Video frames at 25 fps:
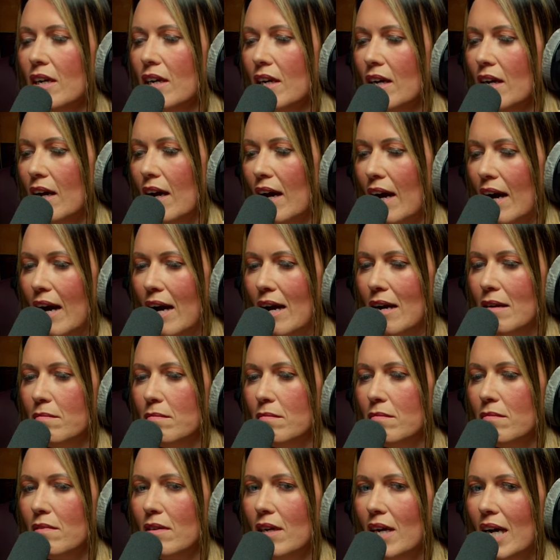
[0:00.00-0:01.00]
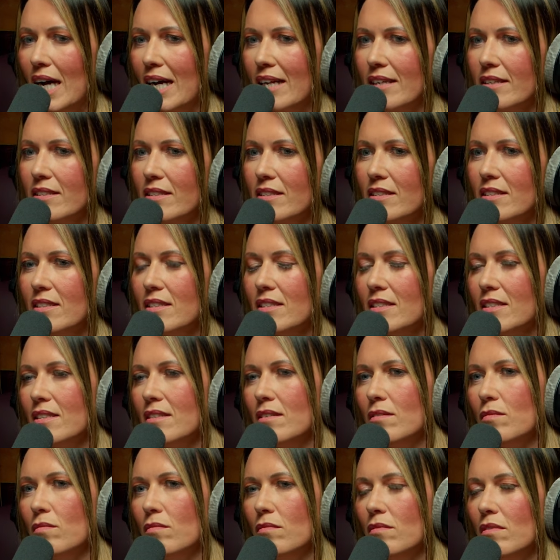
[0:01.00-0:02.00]
and
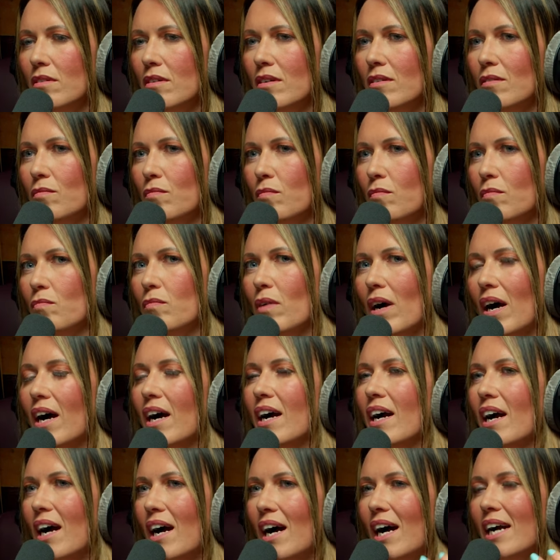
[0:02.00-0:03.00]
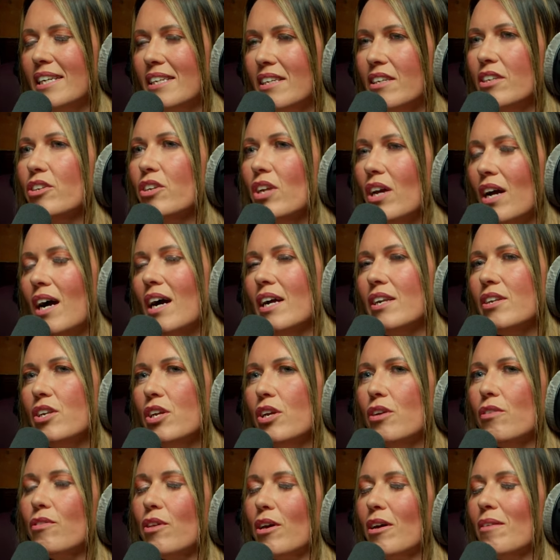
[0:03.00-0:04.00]
I
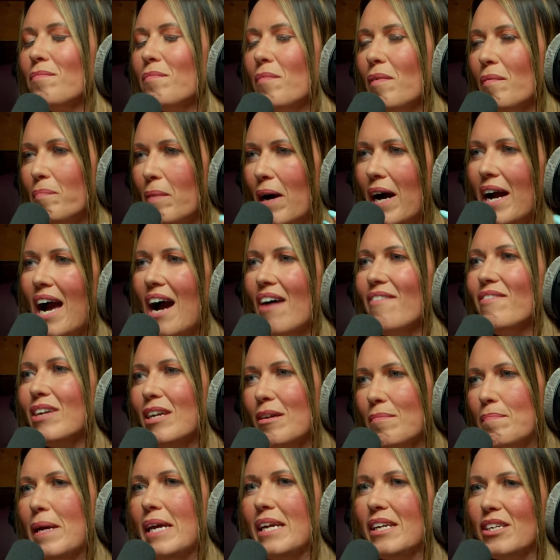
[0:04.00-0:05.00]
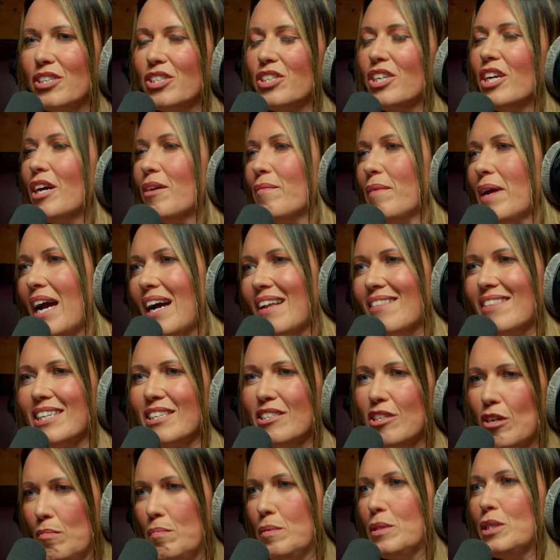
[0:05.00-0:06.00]
knew that by having a pink shirt, we had
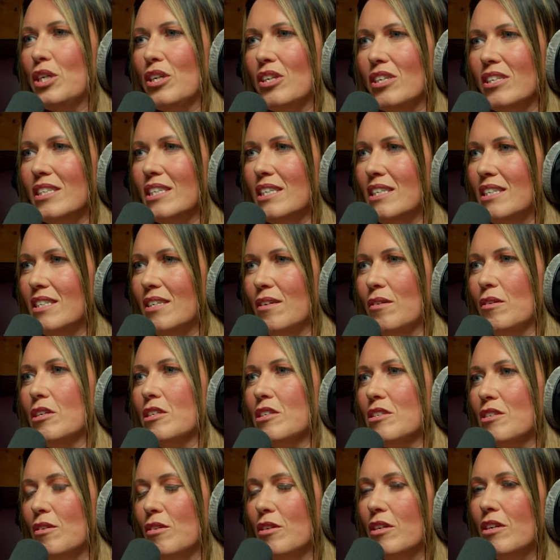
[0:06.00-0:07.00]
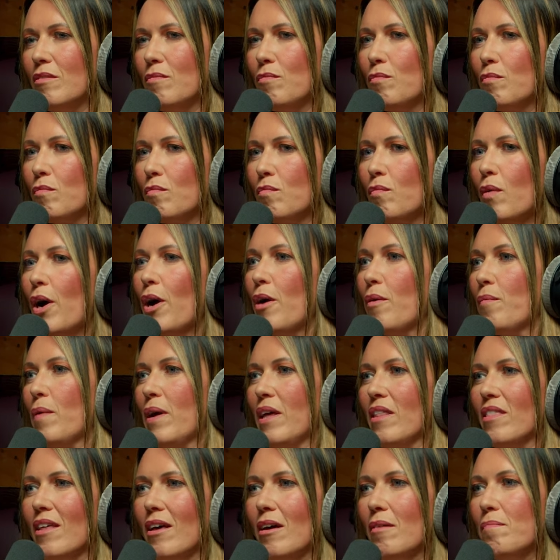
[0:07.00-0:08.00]
this opportunity to work
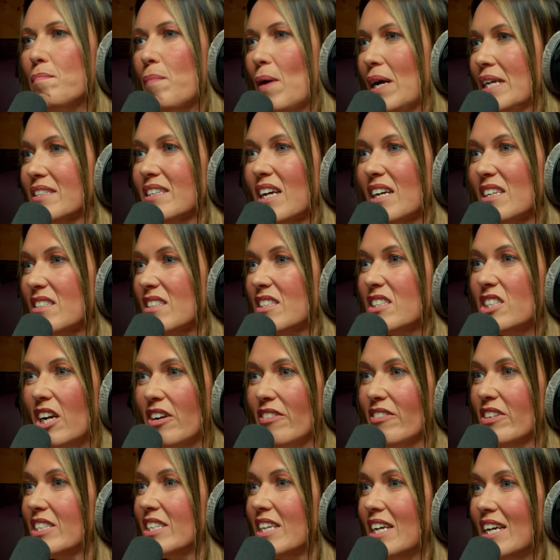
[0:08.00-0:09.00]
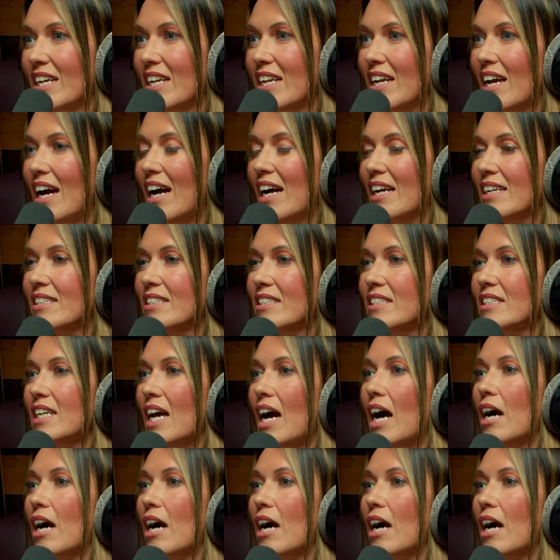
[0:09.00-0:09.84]
with a breast cancer charity, and our